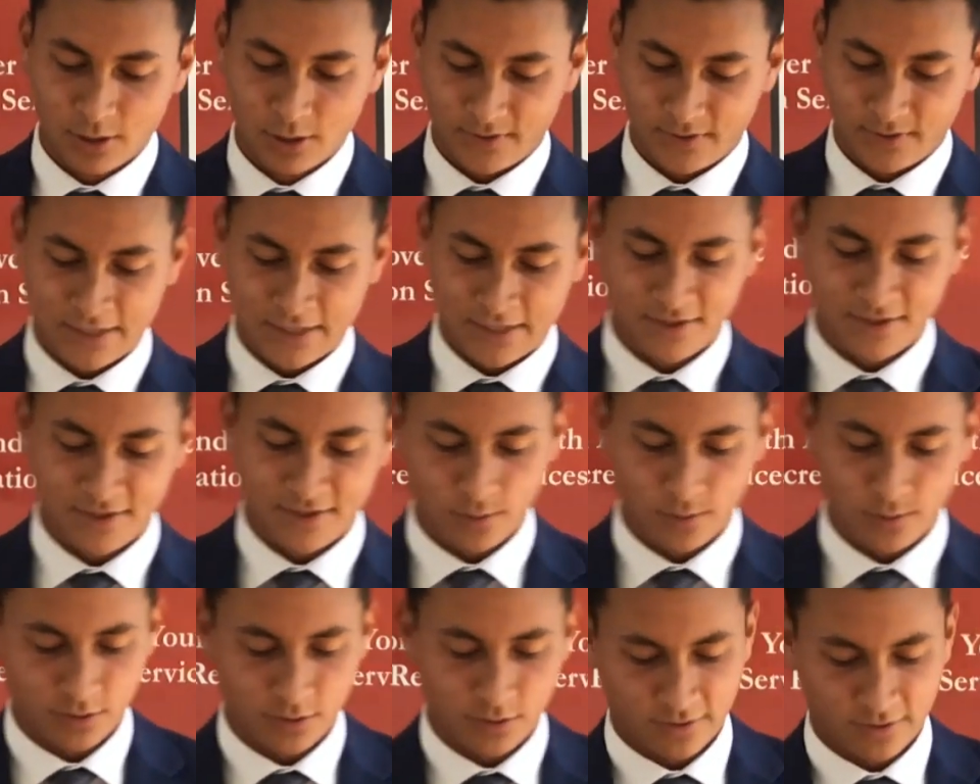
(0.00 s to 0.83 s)
We can't thank
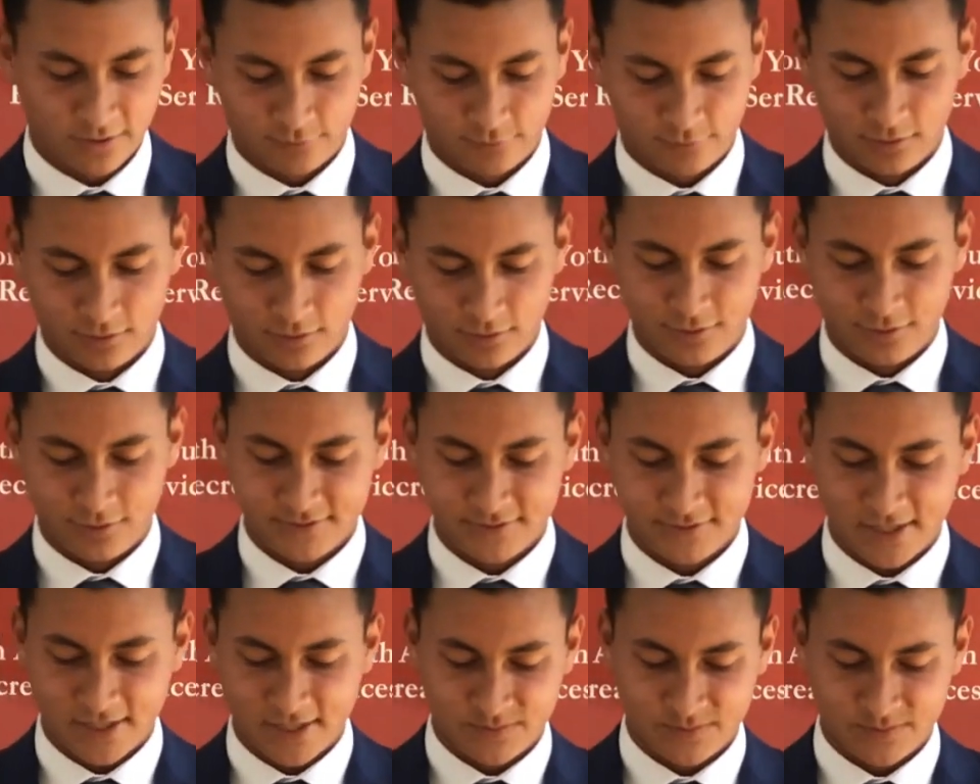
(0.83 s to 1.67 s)
you all enough for all the
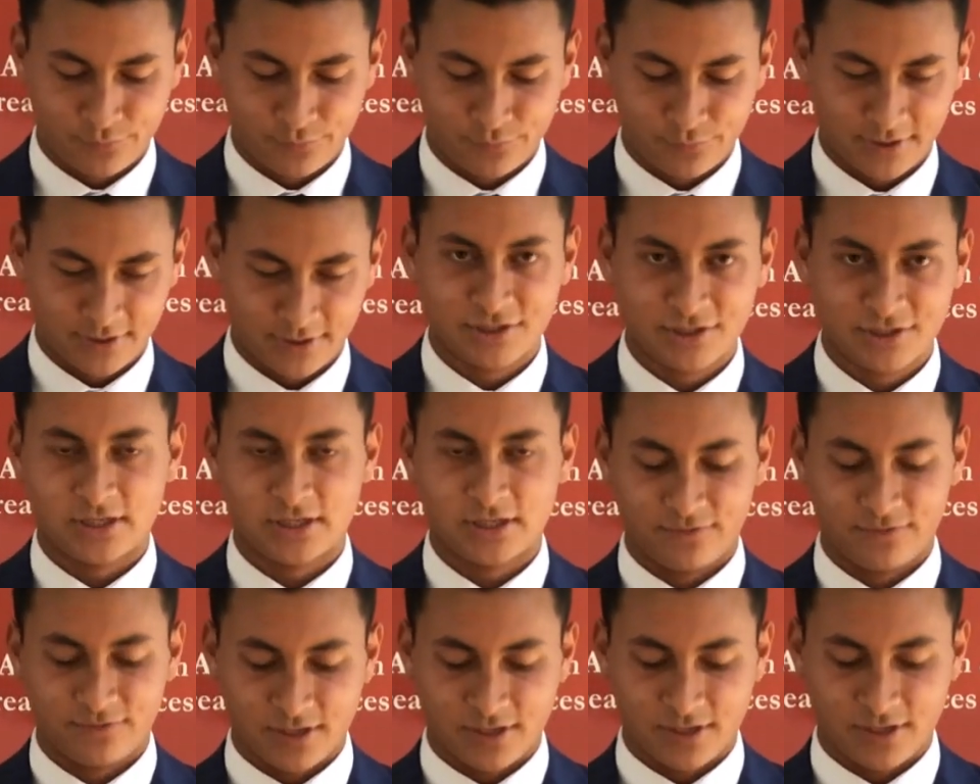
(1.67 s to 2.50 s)
enthusiasm you bring each and
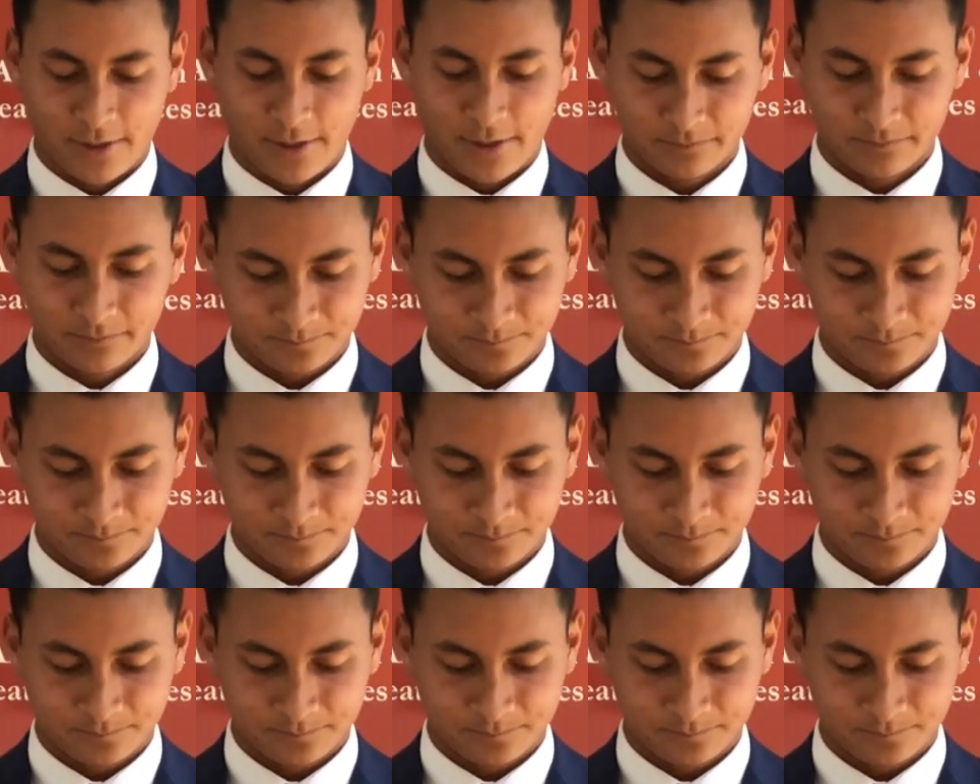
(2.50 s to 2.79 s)
every day.